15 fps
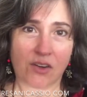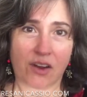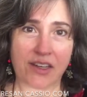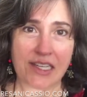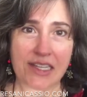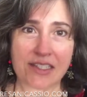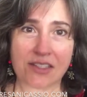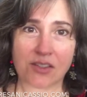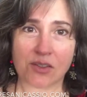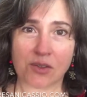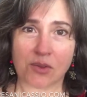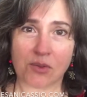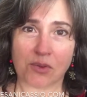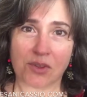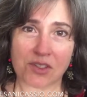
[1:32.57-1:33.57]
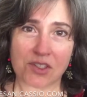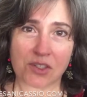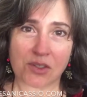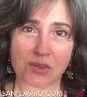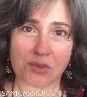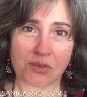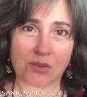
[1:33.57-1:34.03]
need to
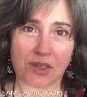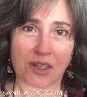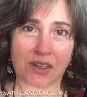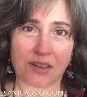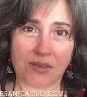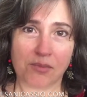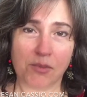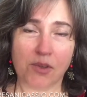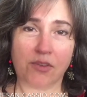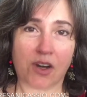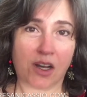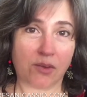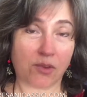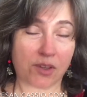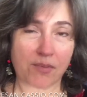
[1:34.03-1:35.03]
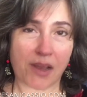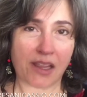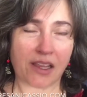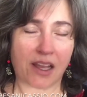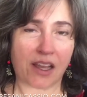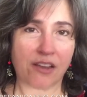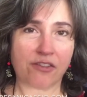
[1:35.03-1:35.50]
move on with my
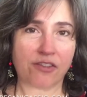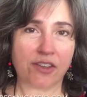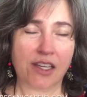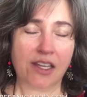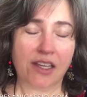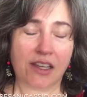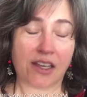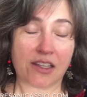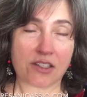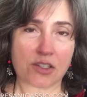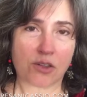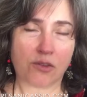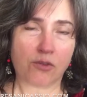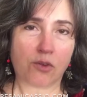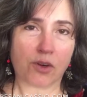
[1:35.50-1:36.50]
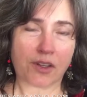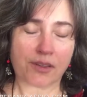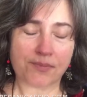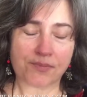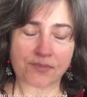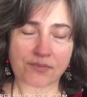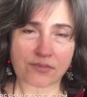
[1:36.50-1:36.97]
life and so forth.
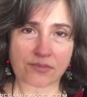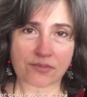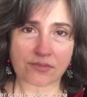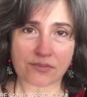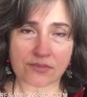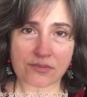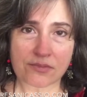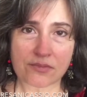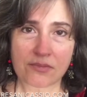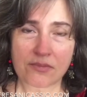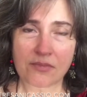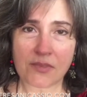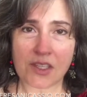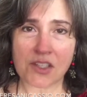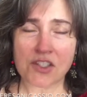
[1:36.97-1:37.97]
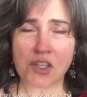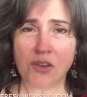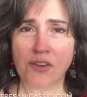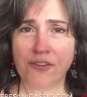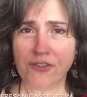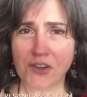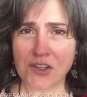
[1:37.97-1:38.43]
So
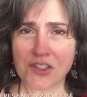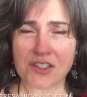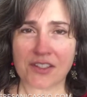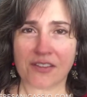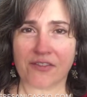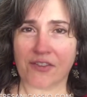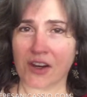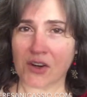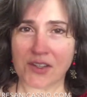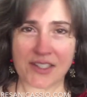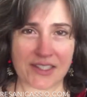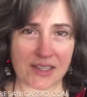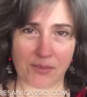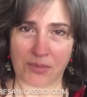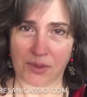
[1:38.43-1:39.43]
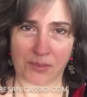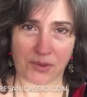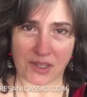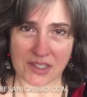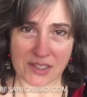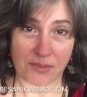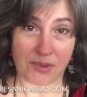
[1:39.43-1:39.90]
the first very simple
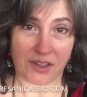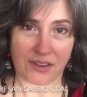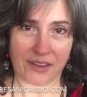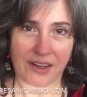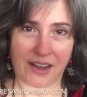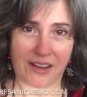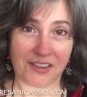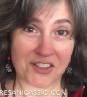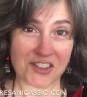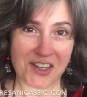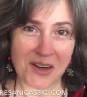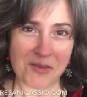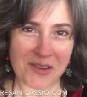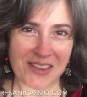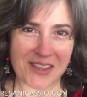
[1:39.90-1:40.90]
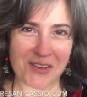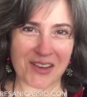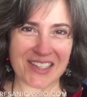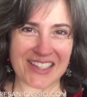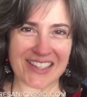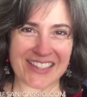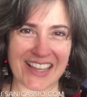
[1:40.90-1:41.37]
principle that I'll share with you
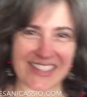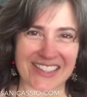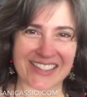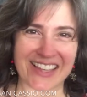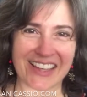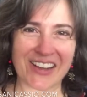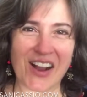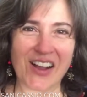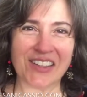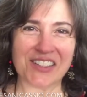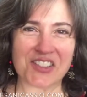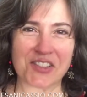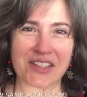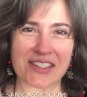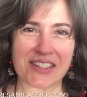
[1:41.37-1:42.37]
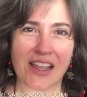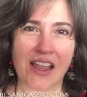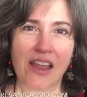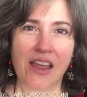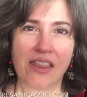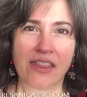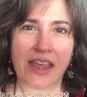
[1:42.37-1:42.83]
as a psychologist
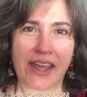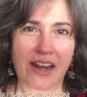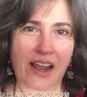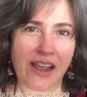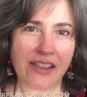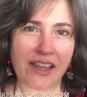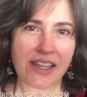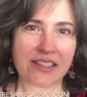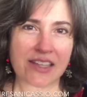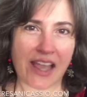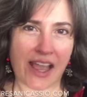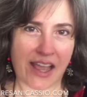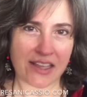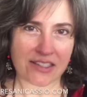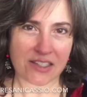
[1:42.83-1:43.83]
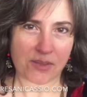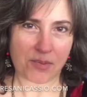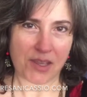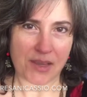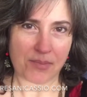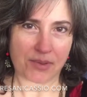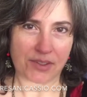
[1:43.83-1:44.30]
that I like to ask
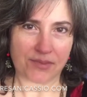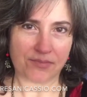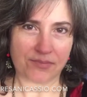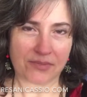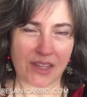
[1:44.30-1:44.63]
people